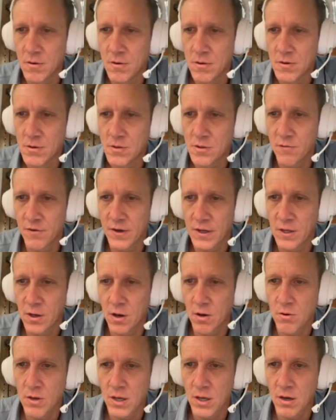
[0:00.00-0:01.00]
So if I
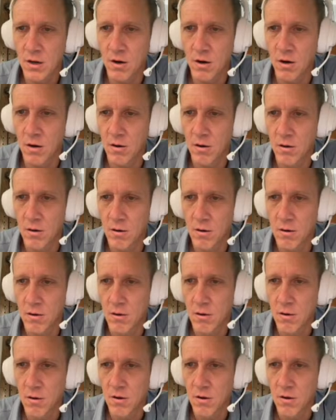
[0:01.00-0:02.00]
go here,
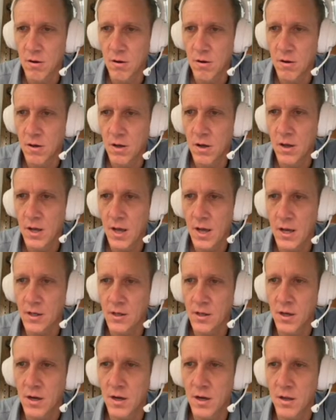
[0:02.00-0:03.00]
oh yeah, I
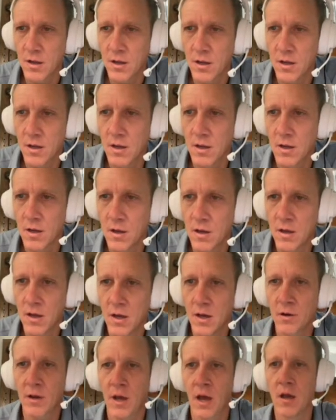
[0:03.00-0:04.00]
could.
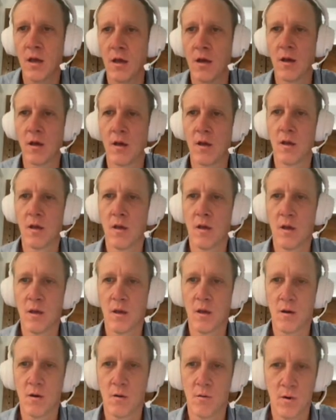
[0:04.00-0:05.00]
Okay.
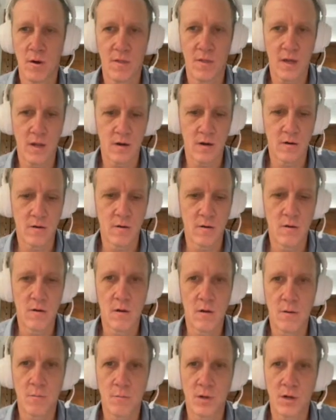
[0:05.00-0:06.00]
Well then,
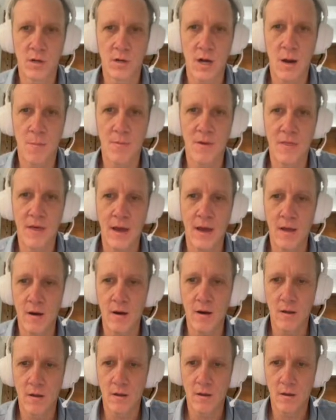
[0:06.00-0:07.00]
I'm going to copy that,
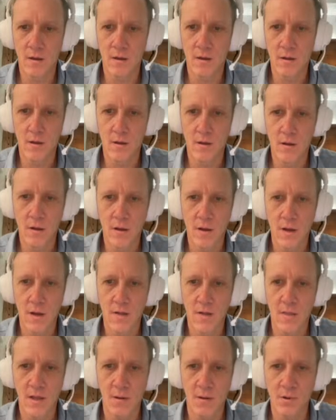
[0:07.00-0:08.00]

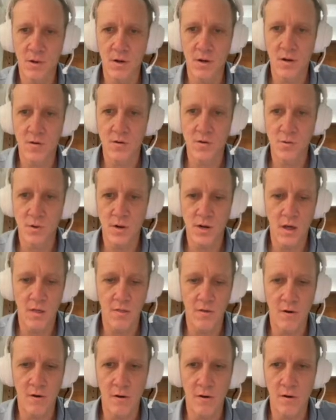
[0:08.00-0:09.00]
and then I'm going to do
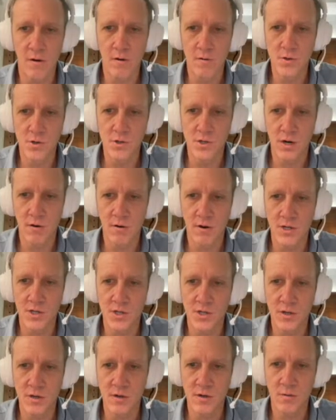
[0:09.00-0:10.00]
another
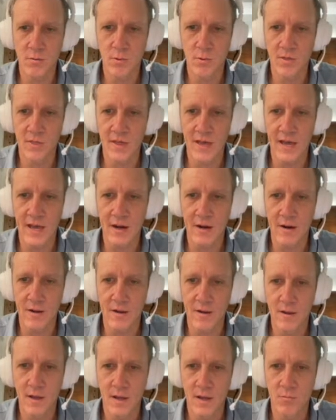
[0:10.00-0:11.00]
generation with that,
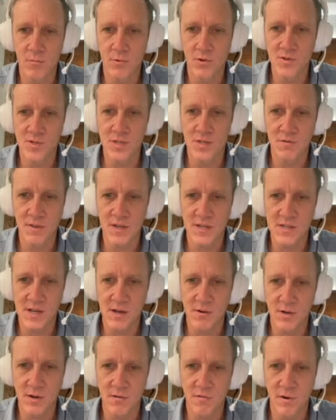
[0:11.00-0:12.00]
and we'll see if they
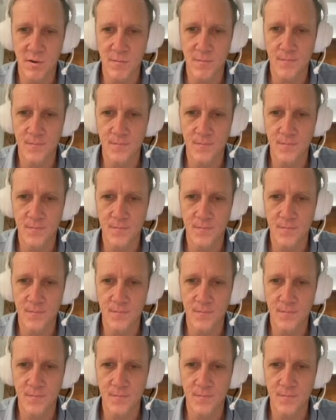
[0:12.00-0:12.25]
sound different.